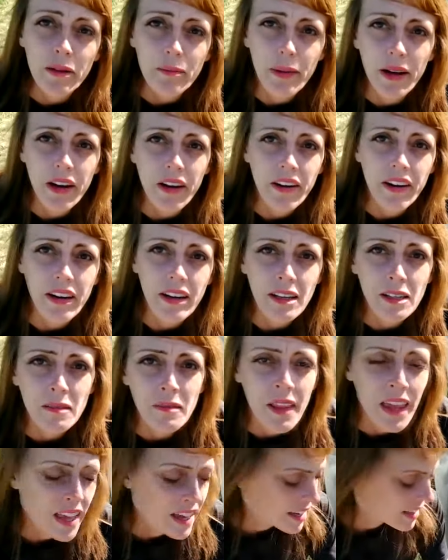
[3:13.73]
barrier.
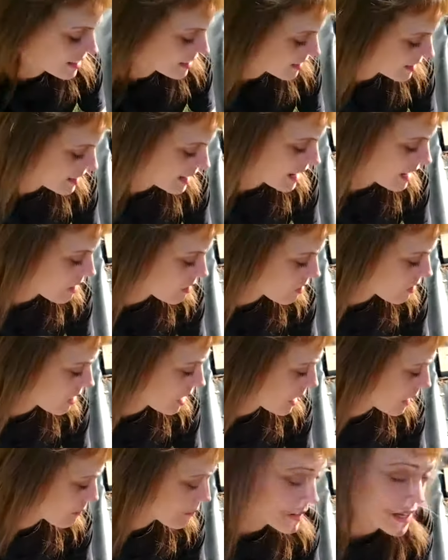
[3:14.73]
Now,
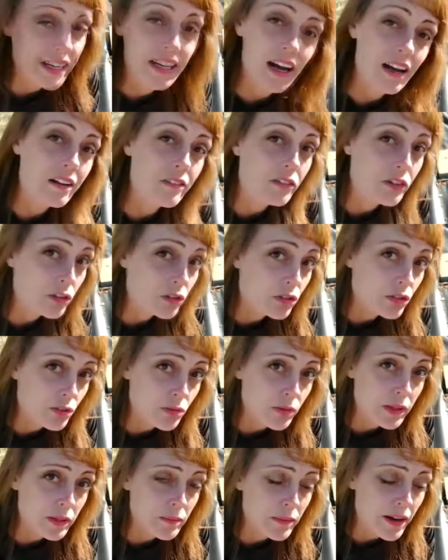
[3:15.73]
I may not have used the
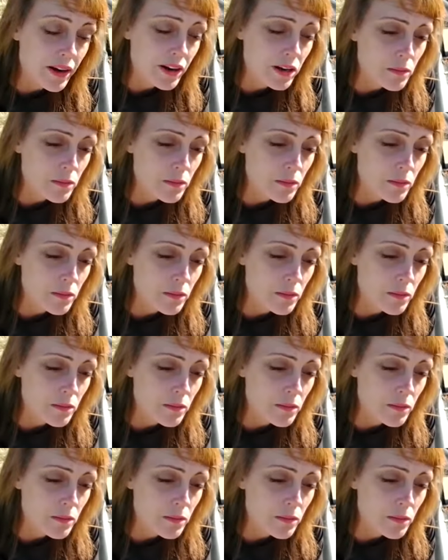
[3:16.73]
weed barrier,